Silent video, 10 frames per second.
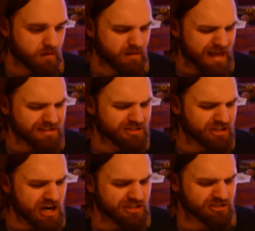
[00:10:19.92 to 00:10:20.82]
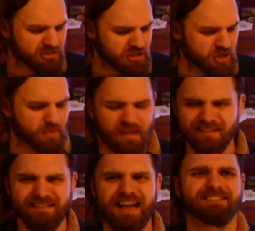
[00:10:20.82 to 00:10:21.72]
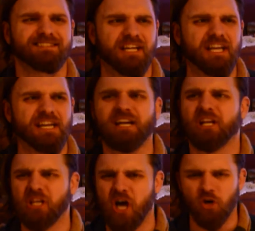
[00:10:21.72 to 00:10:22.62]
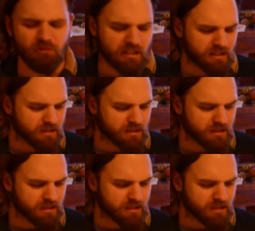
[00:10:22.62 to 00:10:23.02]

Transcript: That car's new. He's not sitting in it alone.